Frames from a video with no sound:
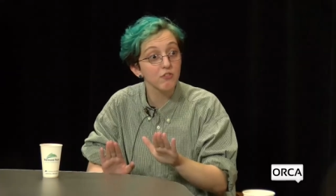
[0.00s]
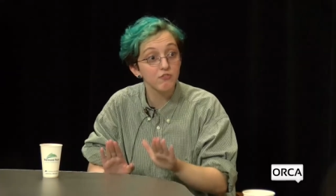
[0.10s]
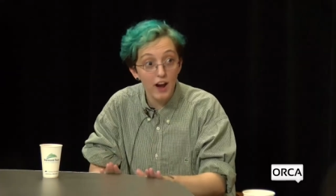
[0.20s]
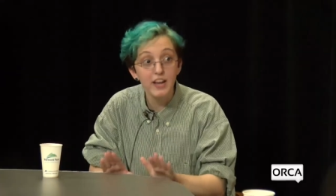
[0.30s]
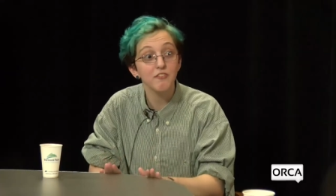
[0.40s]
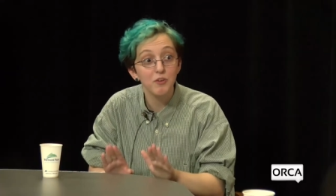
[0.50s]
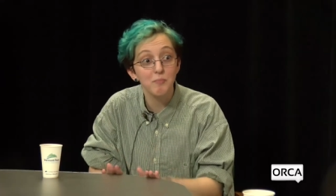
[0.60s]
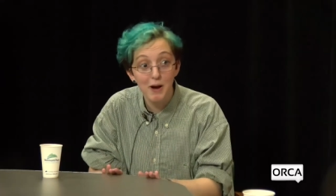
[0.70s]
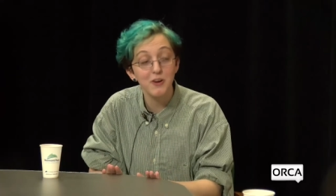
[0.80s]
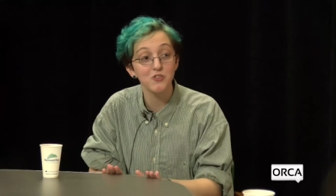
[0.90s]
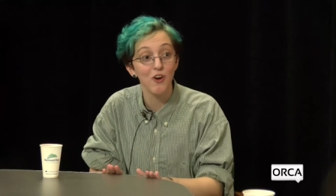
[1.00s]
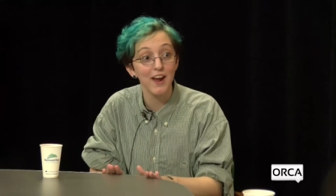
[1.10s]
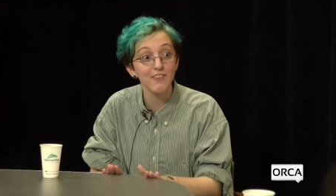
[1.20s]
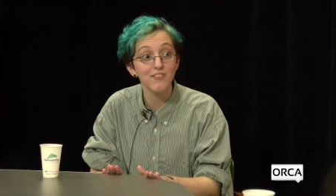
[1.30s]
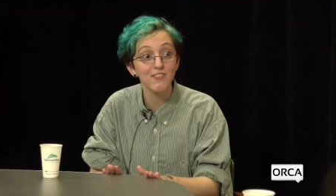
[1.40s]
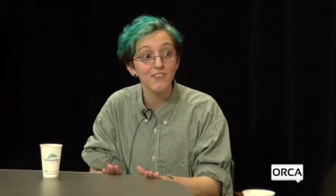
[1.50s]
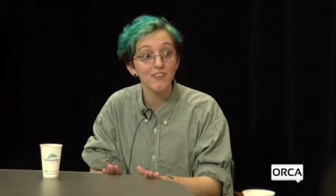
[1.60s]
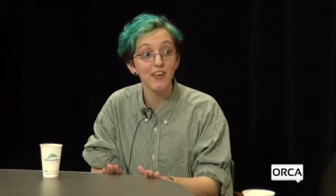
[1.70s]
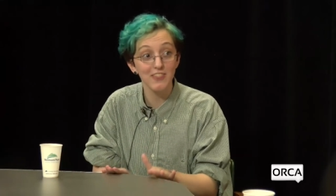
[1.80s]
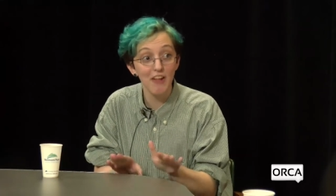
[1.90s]
fighting for marriage rights.
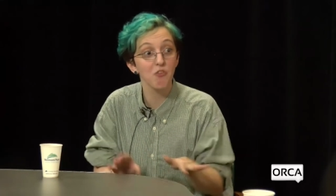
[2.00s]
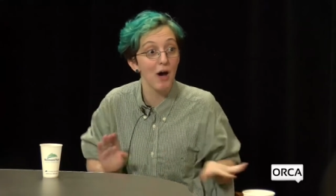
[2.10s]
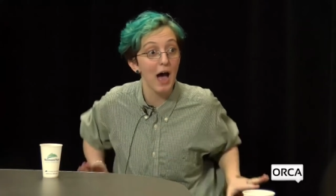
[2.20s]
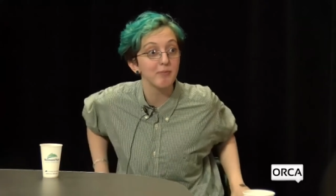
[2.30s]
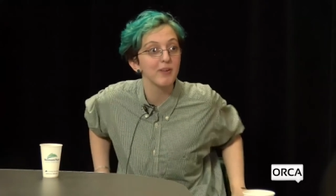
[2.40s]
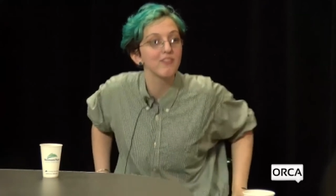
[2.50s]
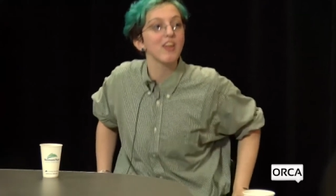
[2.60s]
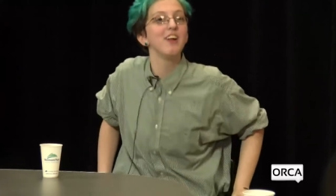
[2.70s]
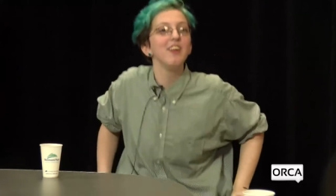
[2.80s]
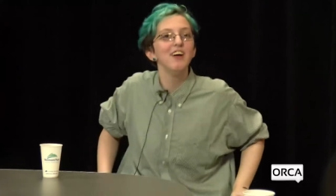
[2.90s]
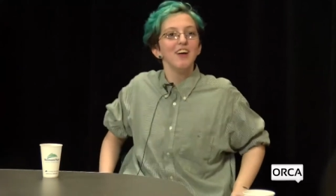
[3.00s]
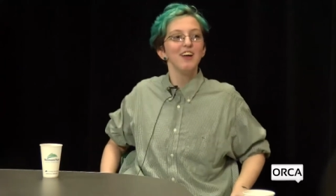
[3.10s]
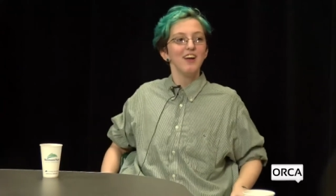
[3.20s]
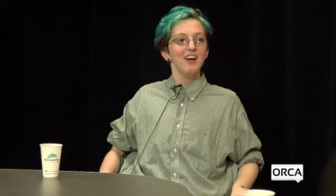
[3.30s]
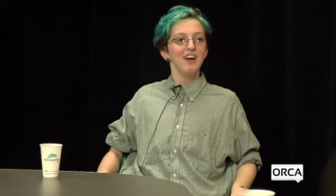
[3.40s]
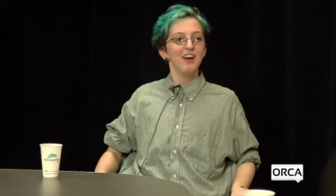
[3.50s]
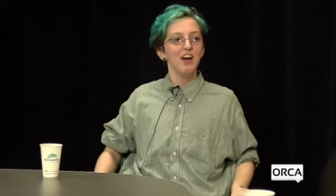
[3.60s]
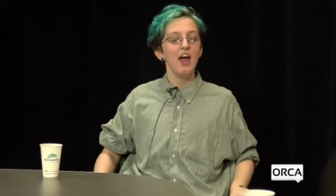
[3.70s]
Like oh, that's no. what happens. And but in the show, in